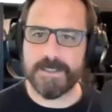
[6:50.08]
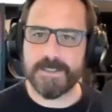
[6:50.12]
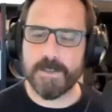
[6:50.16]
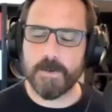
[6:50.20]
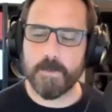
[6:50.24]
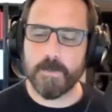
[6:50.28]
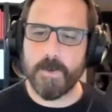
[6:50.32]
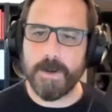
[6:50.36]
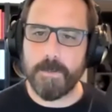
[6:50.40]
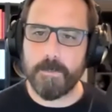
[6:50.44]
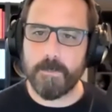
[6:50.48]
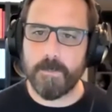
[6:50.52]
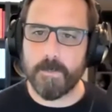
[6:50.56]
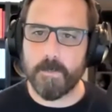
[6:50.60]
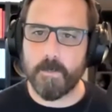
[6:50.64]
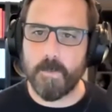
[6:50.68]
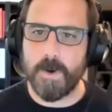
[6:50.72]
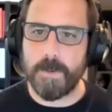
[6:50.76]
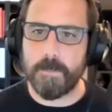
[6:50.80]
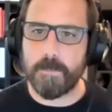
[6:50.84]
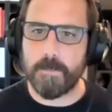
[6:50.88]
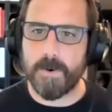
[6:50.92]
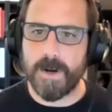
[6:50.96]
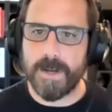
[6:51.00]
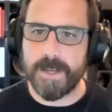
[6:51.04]
So
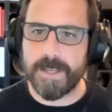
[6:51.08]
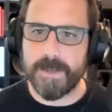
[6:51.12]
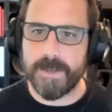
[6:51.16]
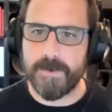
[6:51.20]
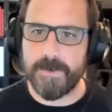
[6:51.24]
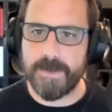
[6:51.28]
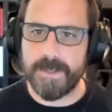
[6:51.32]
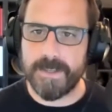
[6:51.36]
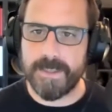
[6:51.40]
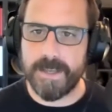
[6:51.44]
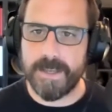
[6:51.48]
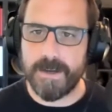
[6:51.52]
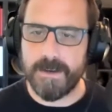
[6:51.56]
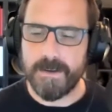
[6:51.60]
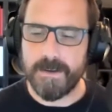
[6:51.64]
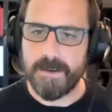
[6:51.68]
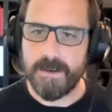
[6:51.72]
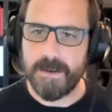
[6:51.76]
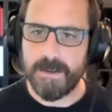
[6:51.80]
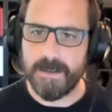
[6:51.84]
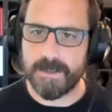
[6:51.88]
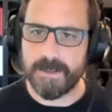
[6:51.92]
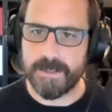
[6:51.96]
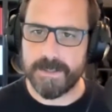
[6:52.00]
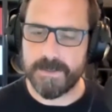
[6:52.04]
what brought you into the
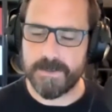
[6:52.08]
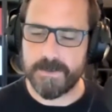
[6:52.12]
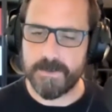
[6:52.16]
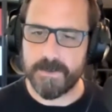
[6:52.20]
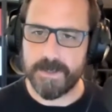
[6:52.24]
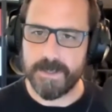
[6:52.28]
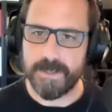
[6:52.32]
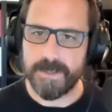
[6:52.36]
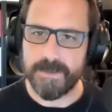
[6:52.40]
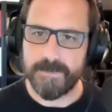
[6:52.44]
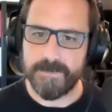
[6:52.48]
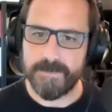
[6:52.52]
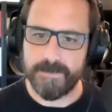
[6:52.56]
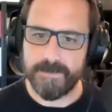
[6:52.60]
alcohol industry?